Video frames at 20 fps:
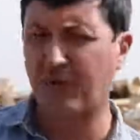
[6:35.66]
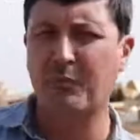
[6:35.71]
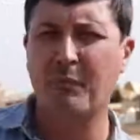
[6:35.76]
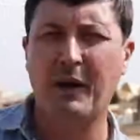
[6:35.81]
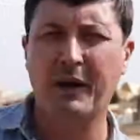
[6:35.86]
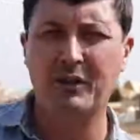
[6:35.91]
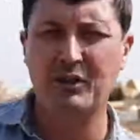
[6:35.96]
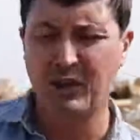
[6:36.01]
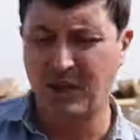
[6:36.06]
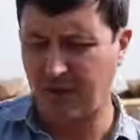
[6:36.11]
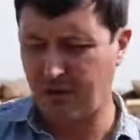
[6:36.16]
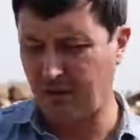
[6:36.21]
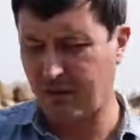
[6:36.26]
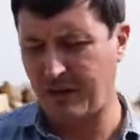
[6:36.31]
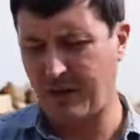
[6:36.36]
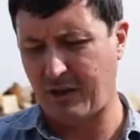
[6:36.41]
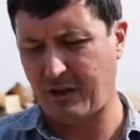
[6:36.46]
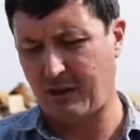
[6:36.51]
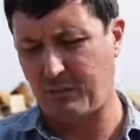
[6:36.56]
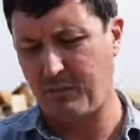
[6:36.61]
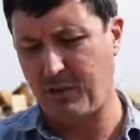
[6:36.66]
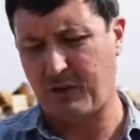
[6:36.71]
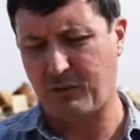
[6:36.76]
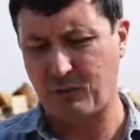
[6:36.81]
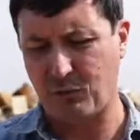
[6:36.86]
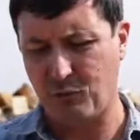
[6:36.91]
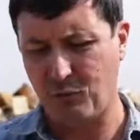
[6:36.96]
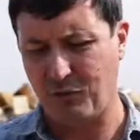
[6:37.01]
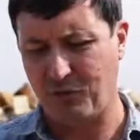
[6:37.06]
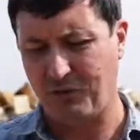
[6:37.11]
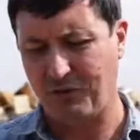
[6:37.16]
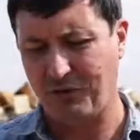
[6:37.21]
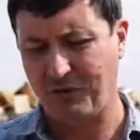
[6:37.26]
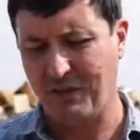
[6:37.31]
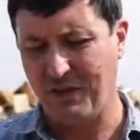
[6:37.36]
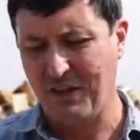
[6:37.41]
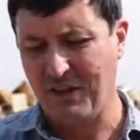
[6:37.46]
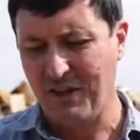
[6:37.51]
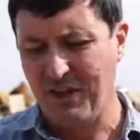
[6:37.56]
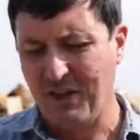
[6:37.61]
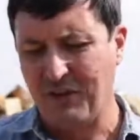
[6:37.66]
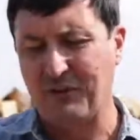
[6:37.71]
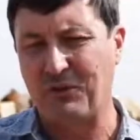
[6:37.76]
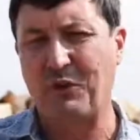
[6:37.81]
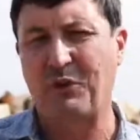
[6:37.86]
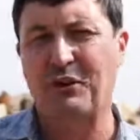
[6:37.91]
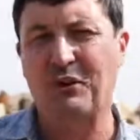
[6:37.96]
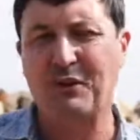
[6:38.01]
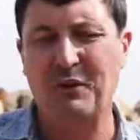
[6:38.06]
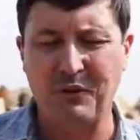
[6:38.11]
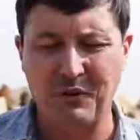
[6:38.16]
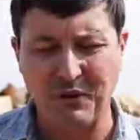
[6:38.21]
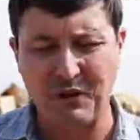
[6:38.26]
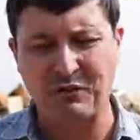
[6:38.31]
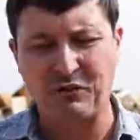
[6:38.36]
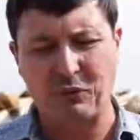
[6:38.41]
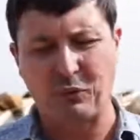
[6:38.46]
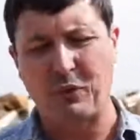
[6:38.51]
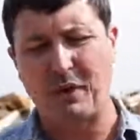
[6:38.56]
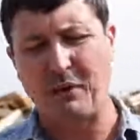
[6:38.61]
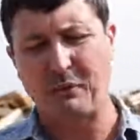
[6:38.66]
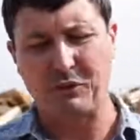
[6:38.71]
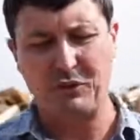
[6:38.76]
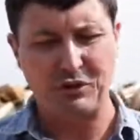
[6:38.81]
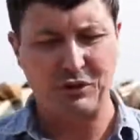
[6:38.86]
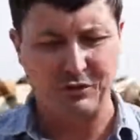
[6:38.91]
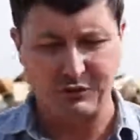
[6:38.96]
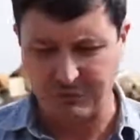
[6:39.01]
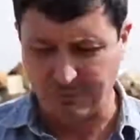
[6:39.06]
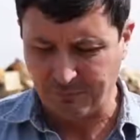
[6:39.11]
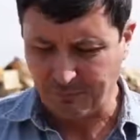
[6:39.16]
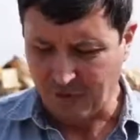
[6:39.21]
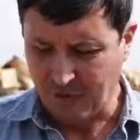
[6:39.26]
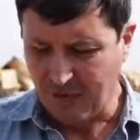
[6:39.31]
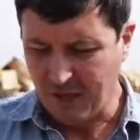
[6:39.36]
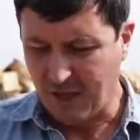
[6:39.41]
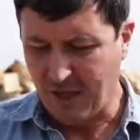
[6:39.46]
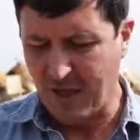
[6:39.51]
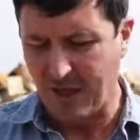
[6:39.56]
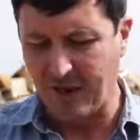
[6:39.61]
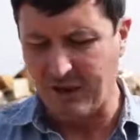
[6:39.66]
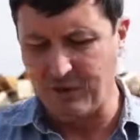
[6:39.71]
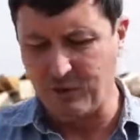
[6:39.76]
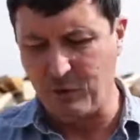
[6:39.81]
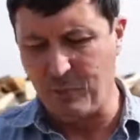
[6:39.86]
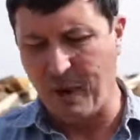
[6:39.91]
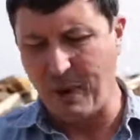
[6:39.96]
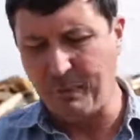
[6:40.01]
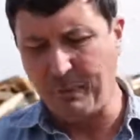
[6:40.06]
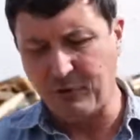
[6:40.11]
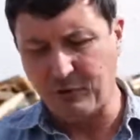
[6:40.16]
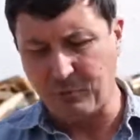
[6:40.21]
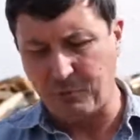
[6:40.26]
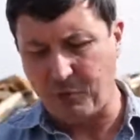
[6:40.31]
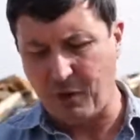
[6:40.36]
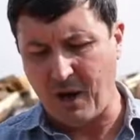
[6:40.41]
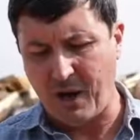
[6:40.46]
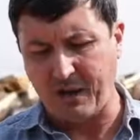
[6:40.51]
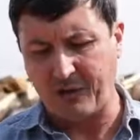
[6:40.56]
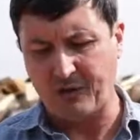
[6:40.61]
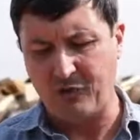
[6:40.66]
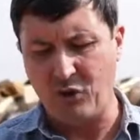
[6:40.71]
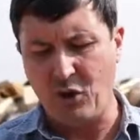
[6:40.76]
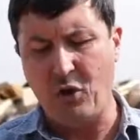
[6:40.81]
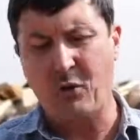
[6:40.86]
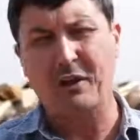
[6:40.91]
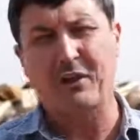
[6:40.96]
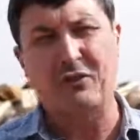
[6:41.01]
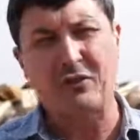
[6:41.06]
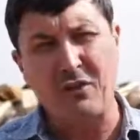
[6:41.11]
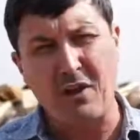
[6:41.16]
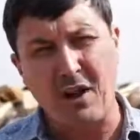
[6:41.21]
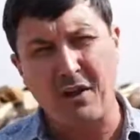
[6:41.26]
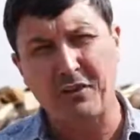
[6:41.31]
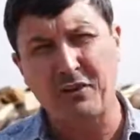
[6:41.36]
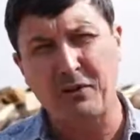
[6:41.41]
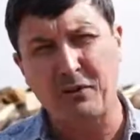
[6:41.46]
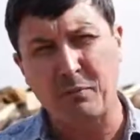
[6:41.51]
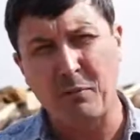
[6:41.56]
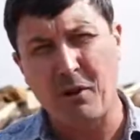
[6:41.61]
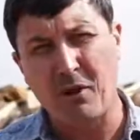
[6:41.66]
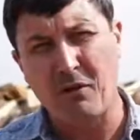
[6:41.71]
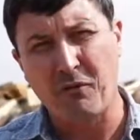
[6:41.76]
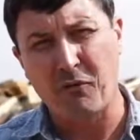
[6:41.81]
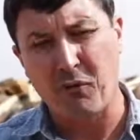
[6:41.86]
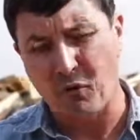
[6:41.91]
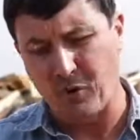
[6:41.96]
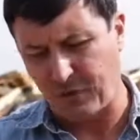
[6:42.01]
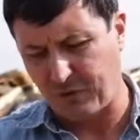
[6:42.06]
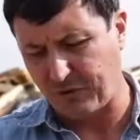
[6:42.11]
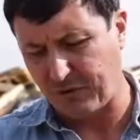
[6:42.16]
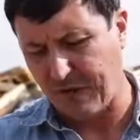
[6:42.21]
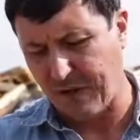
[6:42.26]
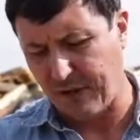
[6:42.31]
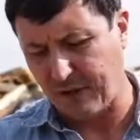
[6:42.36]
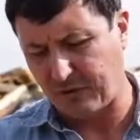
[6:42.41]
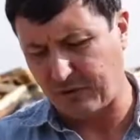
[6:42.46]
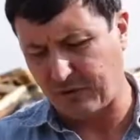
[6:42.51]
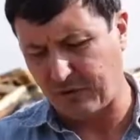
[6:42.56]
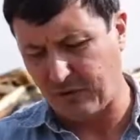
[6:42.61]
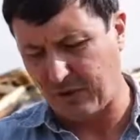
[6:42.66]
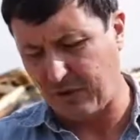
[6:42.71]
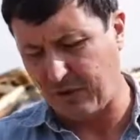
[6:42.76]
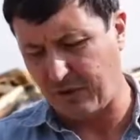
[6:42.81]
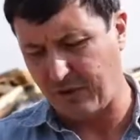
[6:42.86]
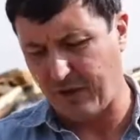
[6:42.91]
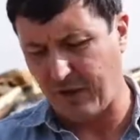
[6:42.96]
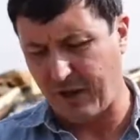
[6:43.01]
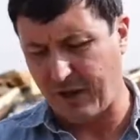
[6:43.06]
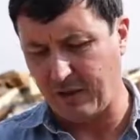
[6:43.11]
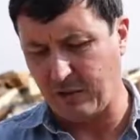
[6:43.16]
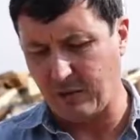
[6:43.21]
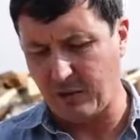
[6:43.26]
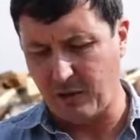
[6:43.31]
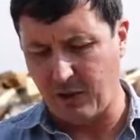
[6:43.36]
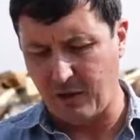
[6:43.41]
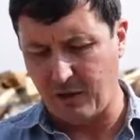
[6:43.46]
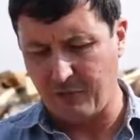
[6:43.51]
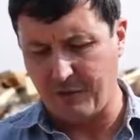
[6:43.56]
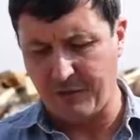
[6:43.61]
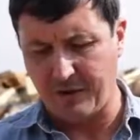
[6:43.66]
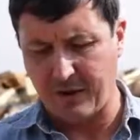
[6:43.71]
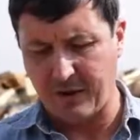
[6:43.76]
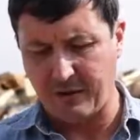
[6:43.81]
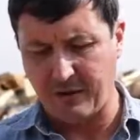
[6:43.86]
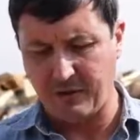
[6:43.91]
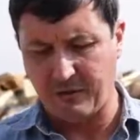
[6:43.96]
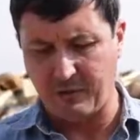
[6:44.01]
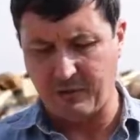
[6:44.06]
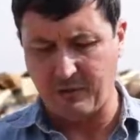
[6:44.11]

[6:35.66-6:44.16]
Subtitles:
it's my channel and I can make the rules. So this is what I would choose. And you might be surprised. No, it's not the small forest axe that I love, that I